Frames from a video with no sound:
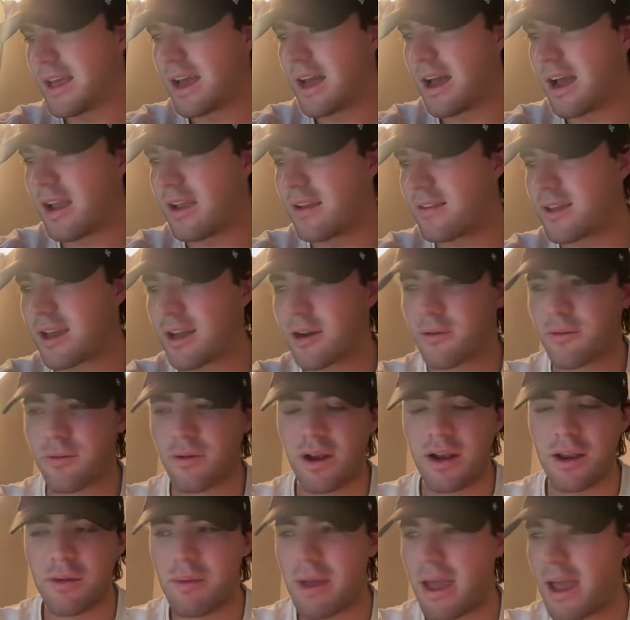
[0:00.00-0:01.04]
He's got a
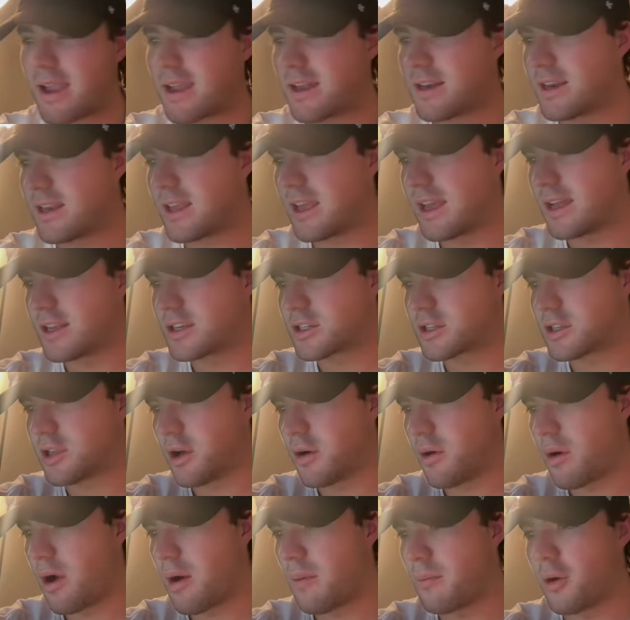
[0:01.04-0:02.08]
running back in
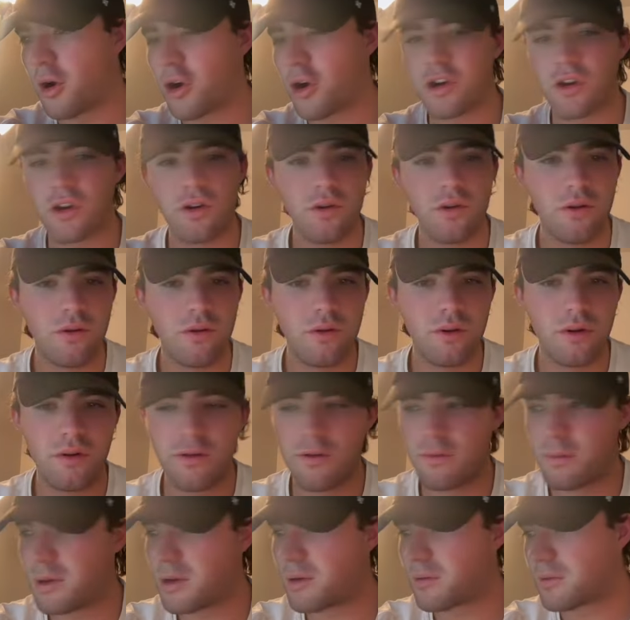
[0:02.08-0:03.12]
D'Angelo Barku,
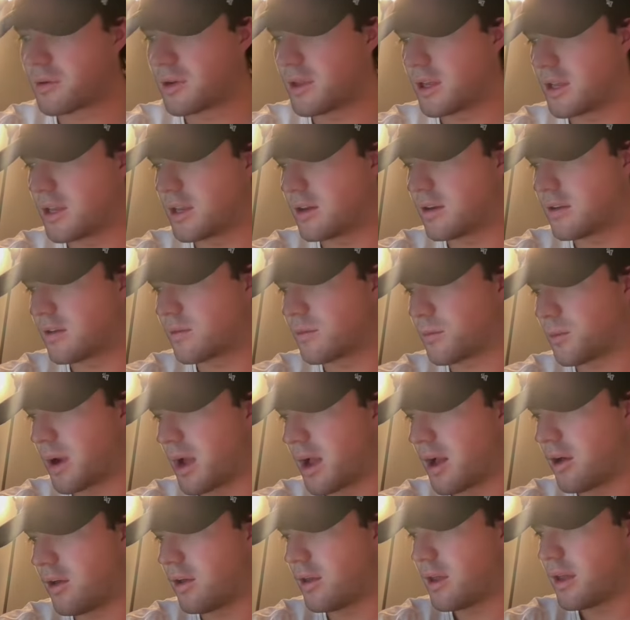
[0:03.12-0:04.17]
who's been really good as
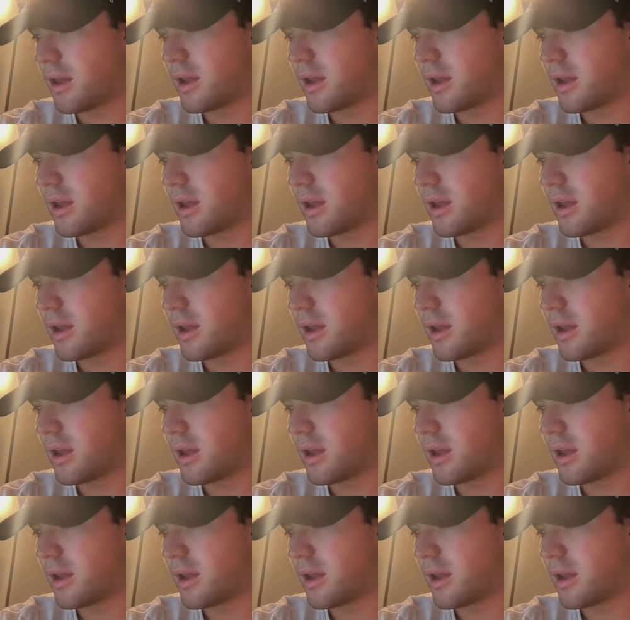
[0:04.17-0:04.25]
well.